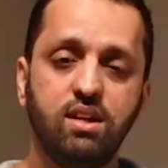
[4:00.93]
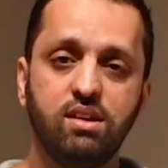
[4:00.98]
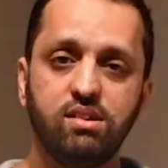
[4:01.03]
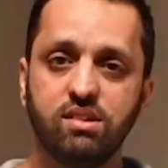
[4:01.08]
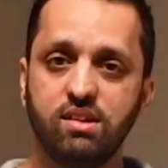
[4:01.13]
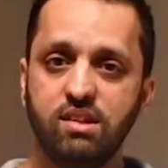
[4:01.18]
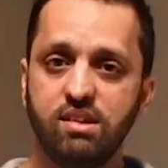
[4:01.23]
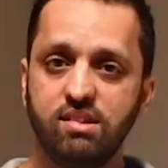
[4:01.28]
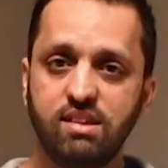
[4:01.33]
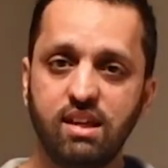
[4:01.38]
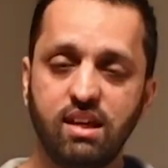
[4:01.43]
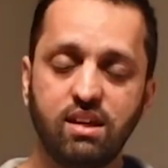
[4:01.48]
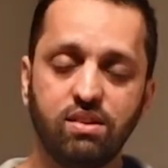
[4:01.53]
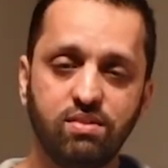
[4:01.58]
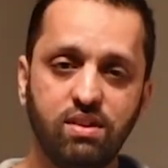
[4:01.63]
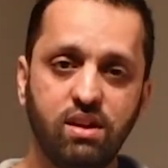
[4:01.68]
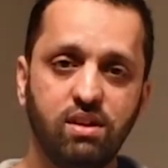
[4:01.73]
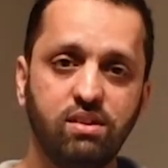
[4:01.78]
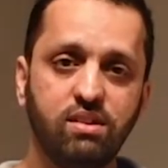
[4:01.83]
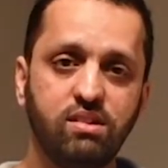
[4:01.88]
So the second
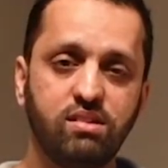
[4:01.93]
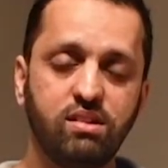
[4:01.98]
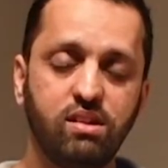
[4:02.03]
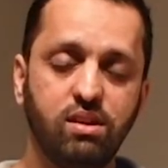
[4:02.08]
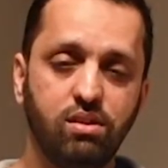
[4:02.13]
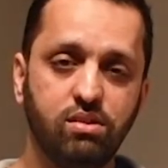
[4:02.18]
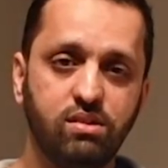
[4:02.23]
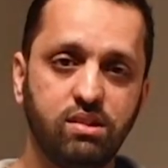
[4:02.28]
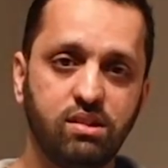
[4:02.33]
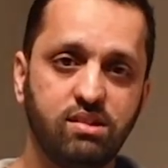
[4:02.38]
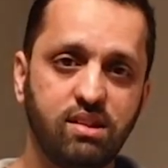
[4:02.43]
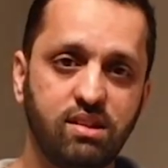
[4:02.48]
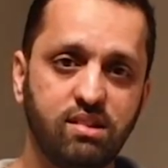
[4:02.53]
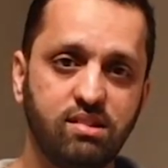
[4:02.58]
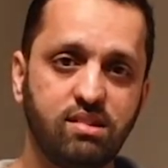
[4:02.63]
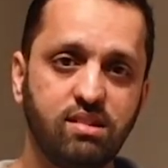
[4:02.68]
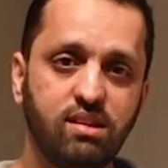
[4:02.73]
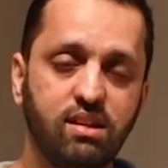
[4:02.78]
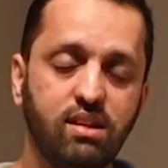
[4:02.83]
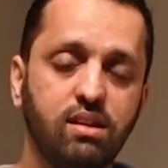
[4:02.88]
round is the user
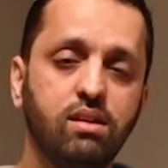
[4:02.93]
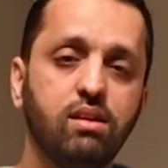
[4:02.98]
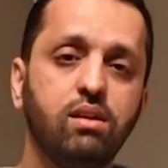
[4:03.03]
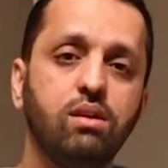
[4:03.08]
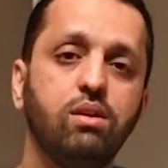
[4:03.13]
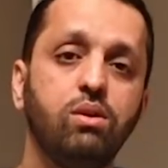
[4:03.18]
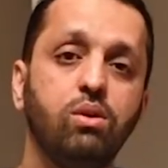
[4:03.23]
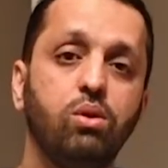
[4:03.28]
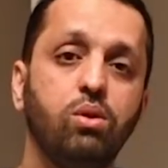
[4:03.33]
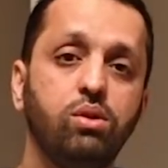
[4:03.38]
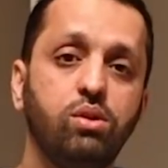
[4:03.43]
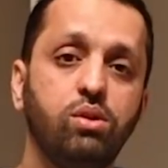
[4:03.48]
testing or